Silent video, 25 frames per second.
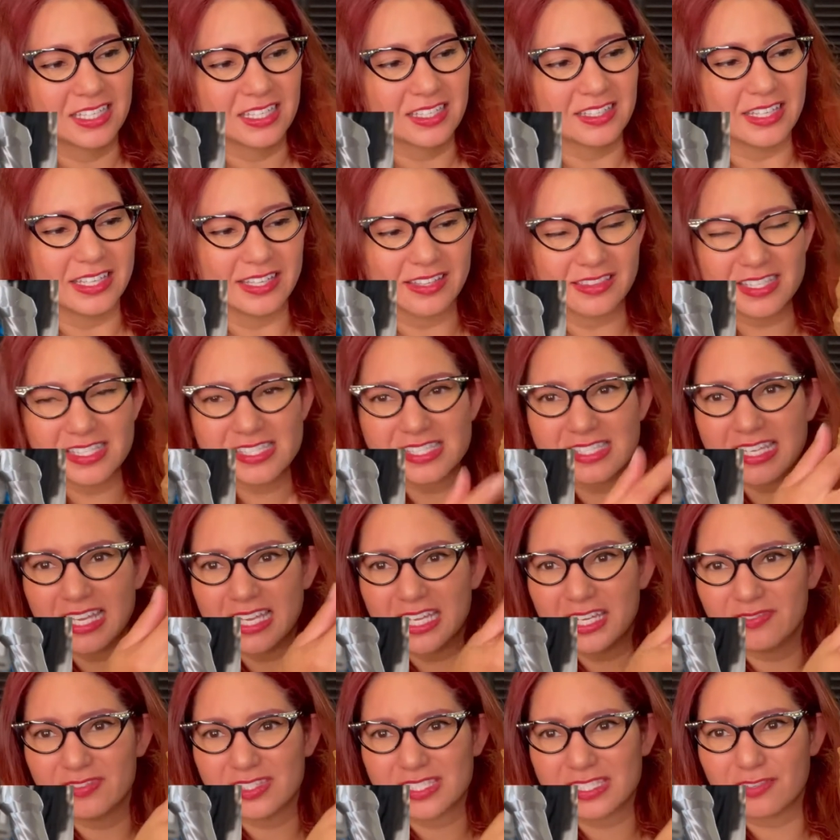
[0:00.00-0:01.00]
Like this side
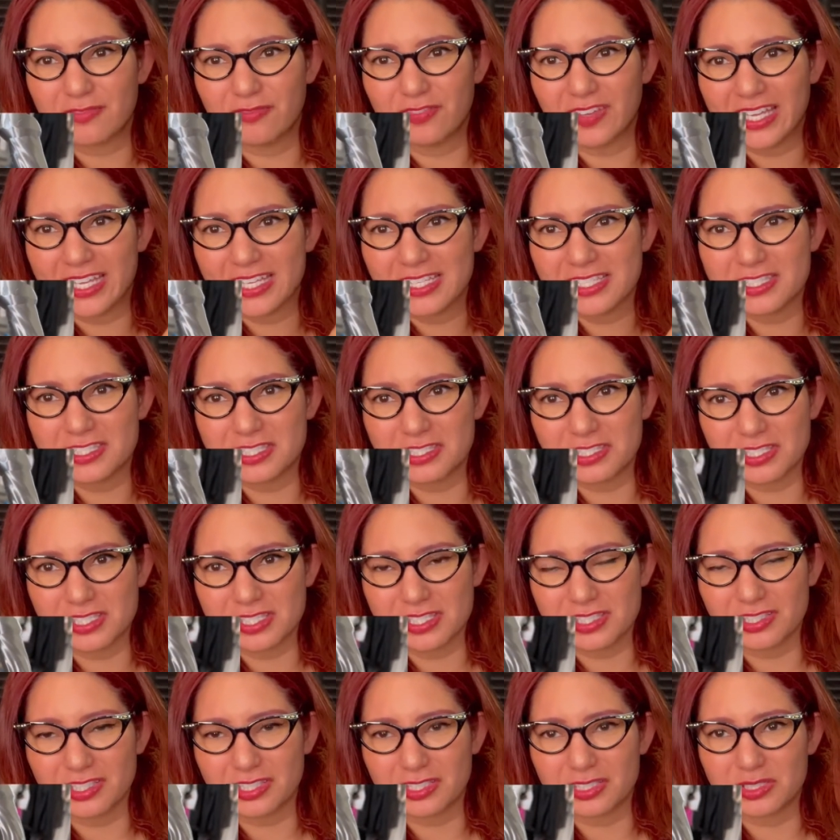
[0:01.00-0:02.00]
of his face just
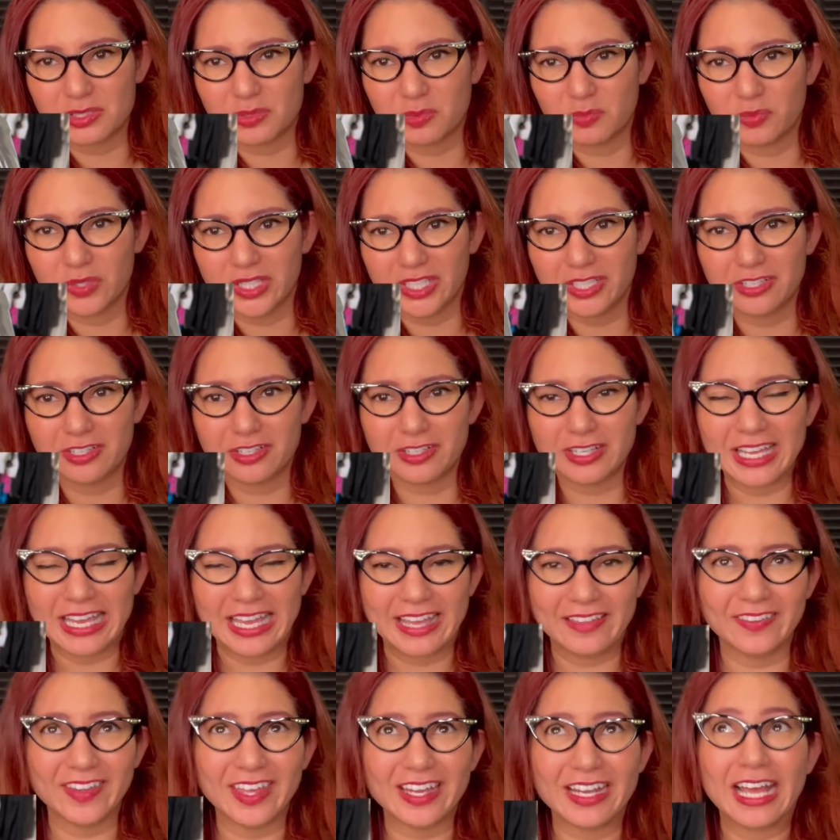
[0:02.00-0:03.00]
looked weird,
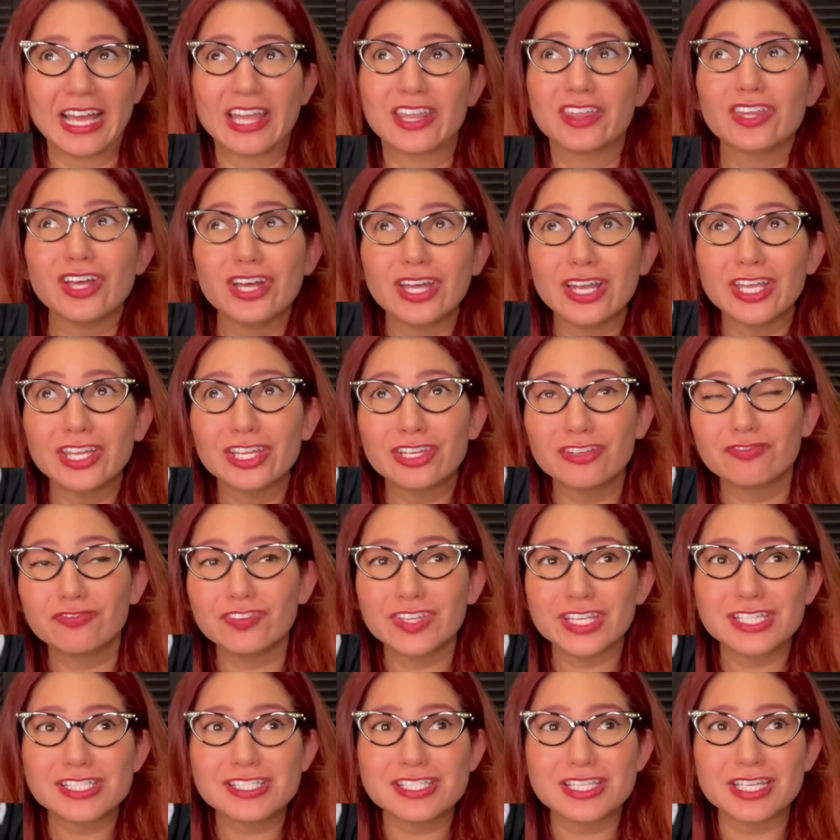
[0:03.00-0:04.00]
and then I thought I could
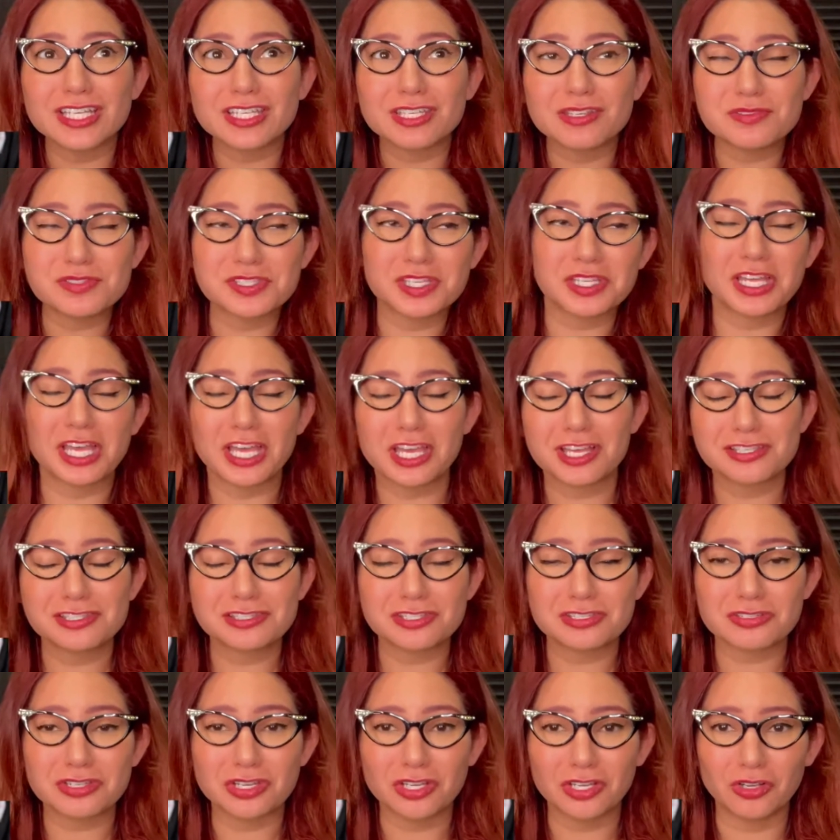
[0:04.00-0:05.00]
fix it using
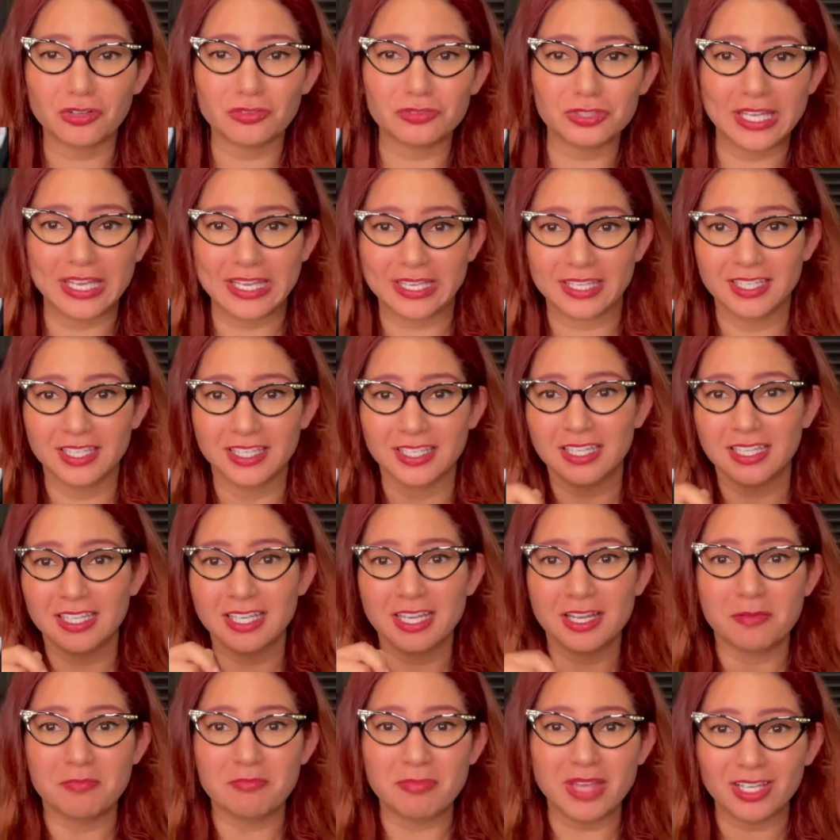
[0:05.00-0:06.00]
acetone, like
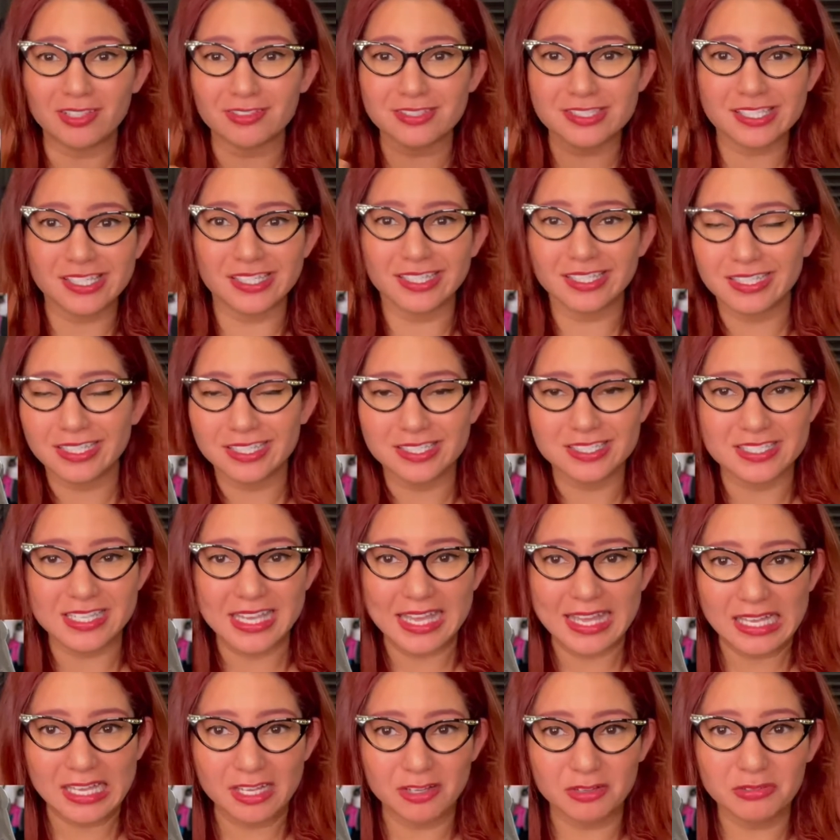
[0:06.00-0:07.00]
melting it
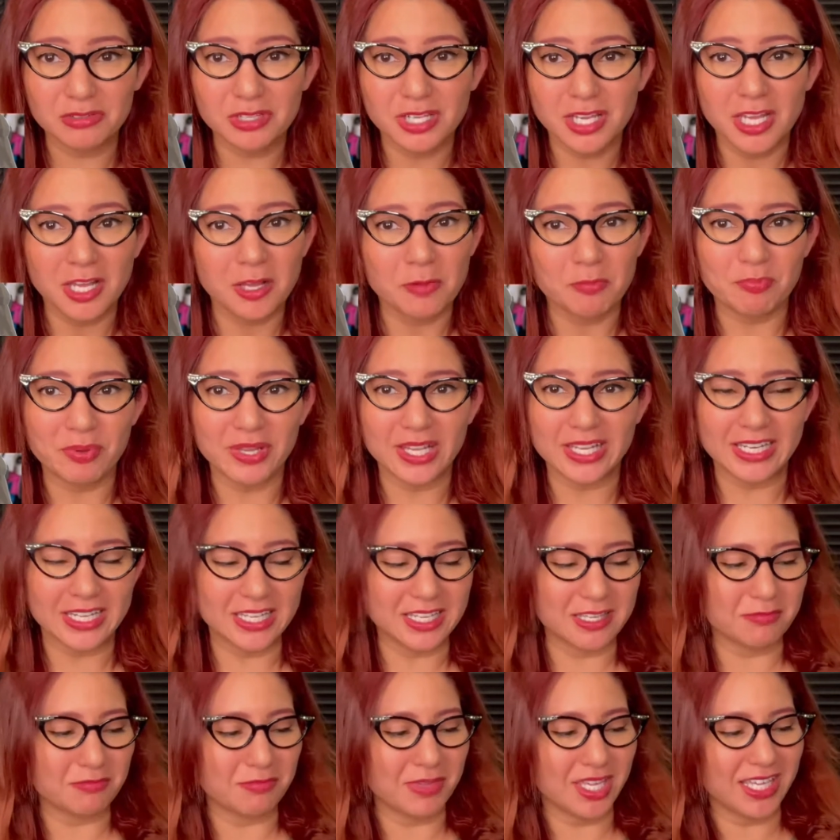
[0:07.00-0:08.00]
down, but
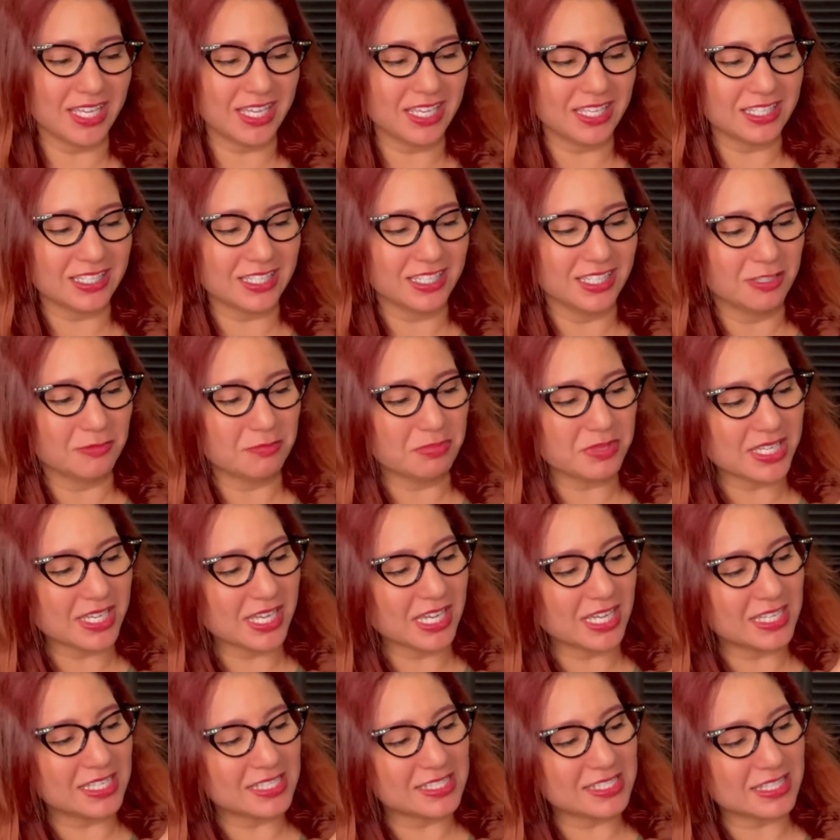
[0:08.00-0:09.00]
it made,
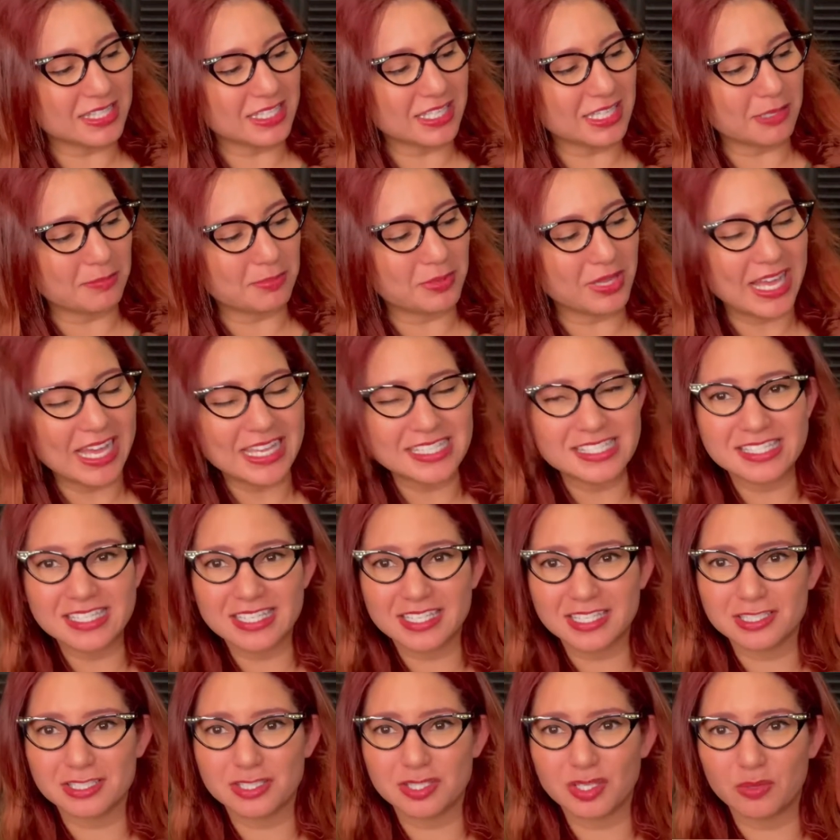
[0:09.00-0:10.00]
because the plastic
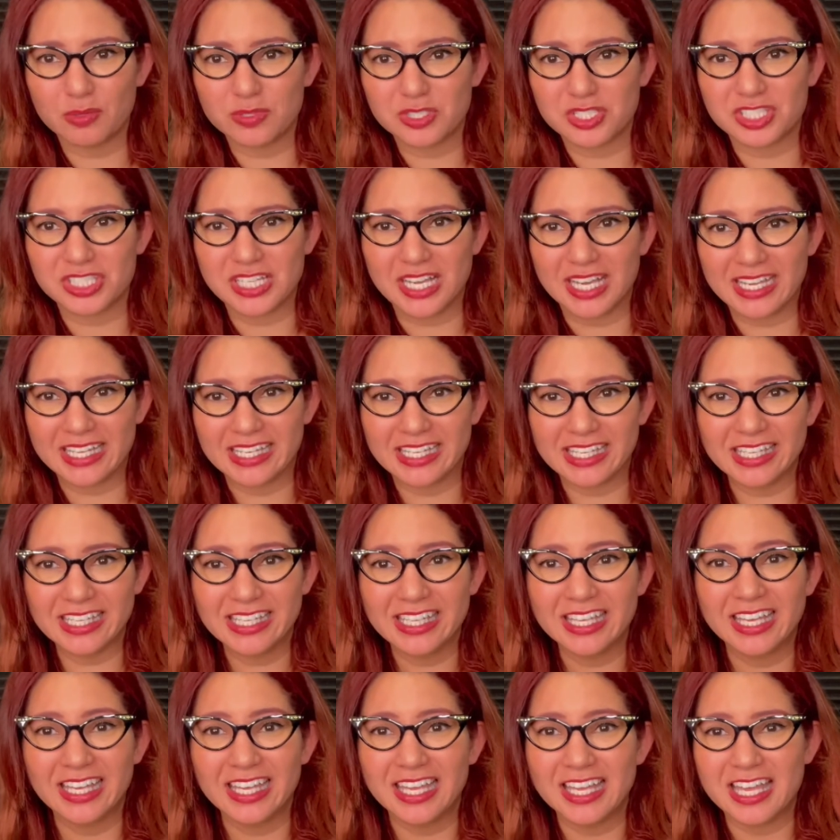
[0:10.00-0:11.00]
is so shiny,
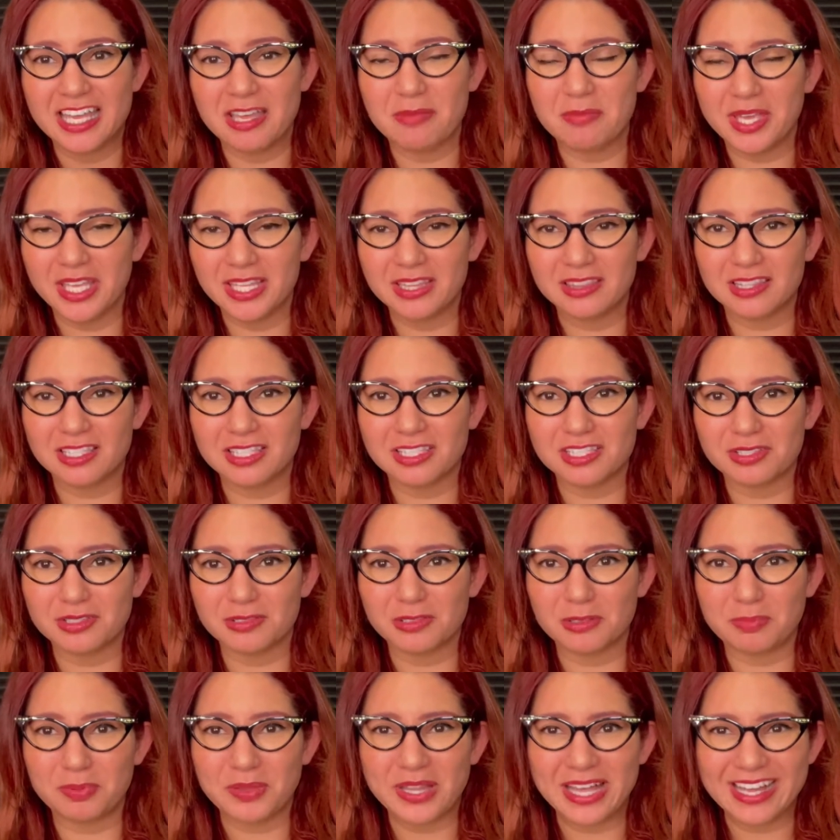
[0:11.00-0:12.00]
it made the,
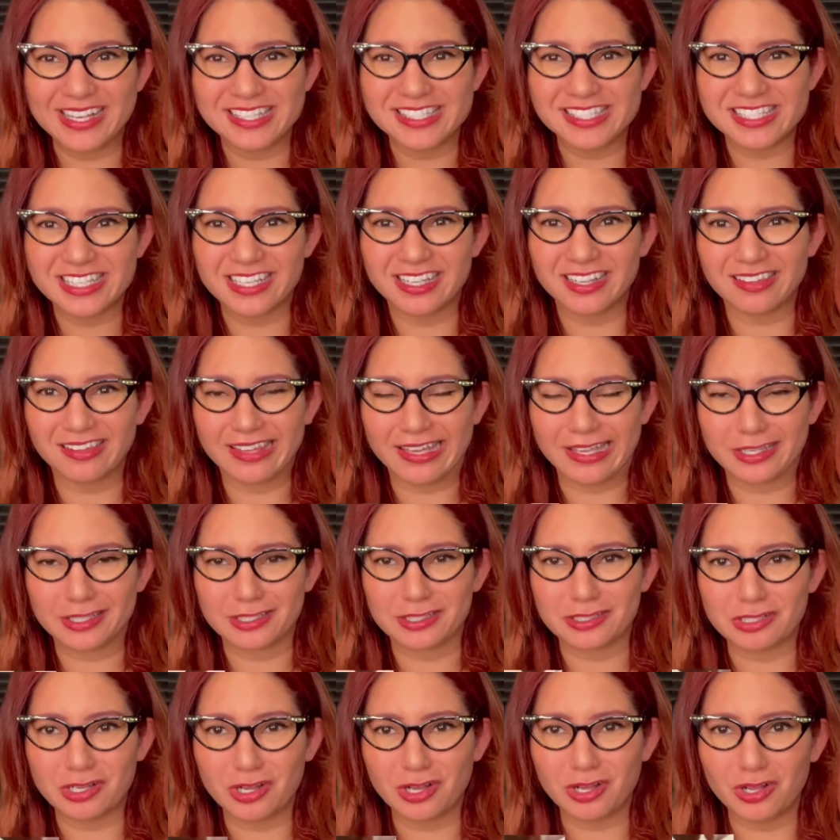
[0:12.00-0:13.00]
the plastic like
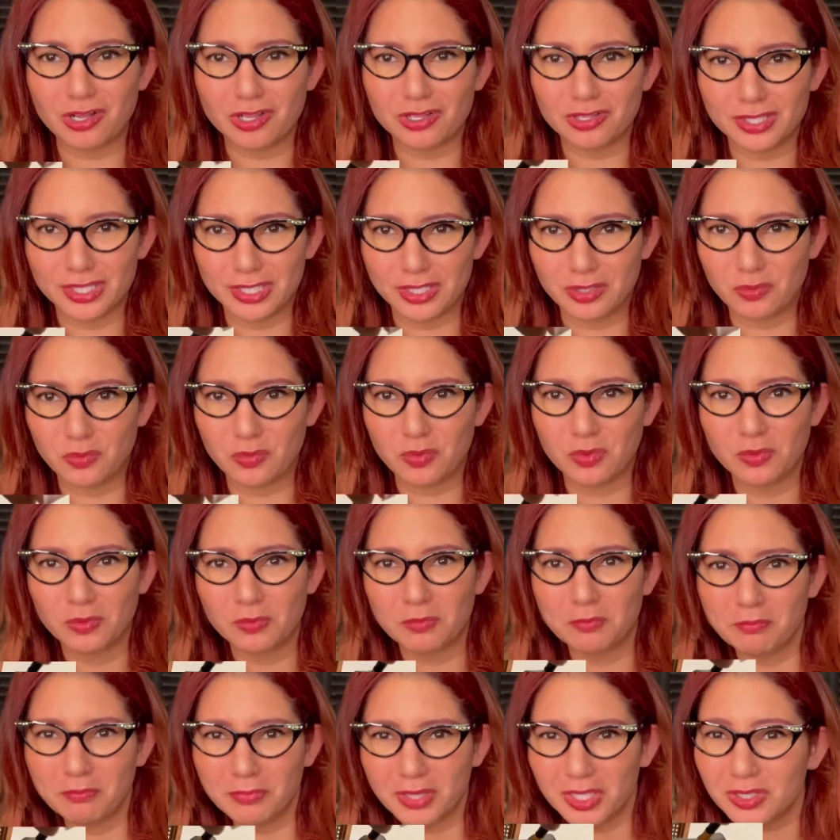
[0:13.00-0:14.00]
dull and
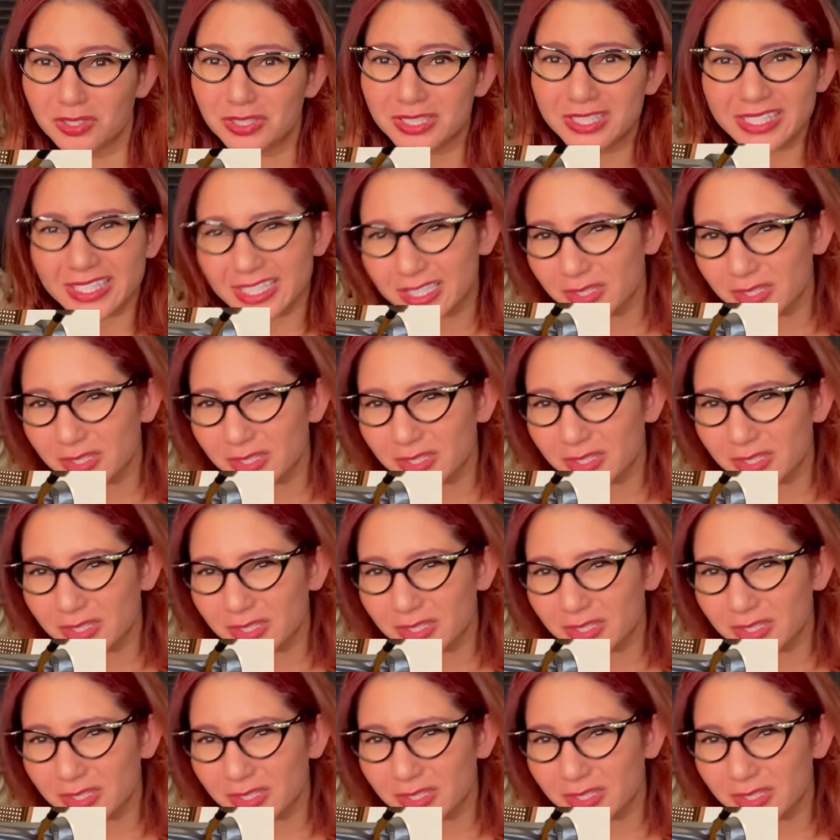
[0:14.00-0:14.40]
milky